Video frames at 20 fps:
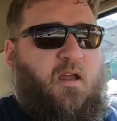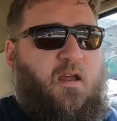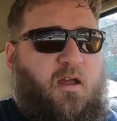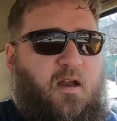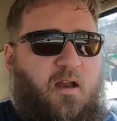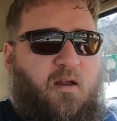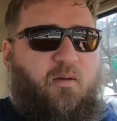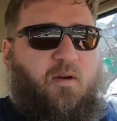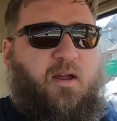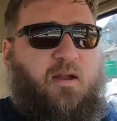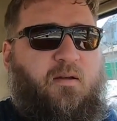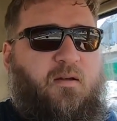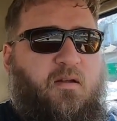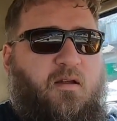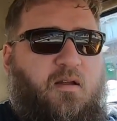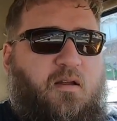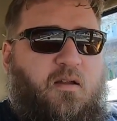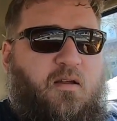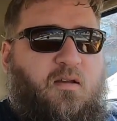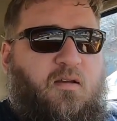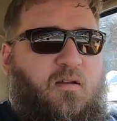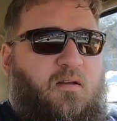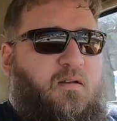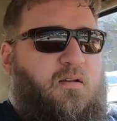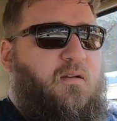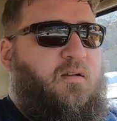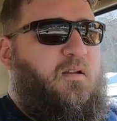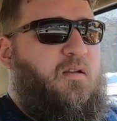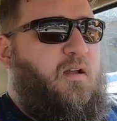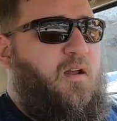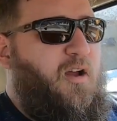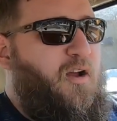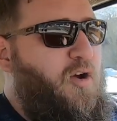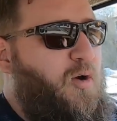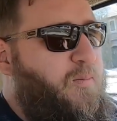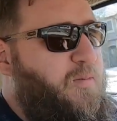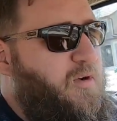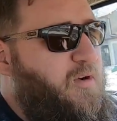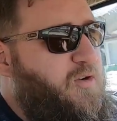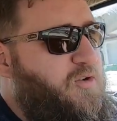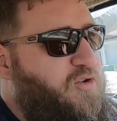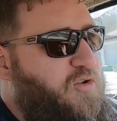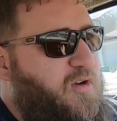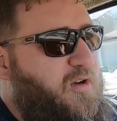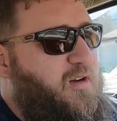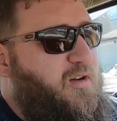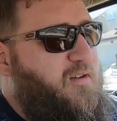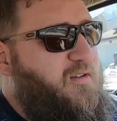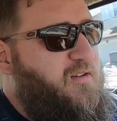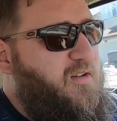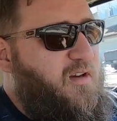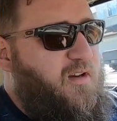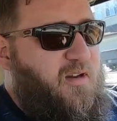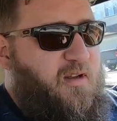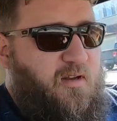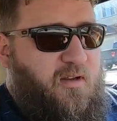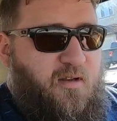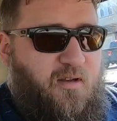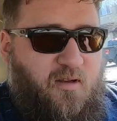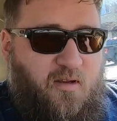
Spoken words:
Anyway, I hope you're enjoying your Sunday.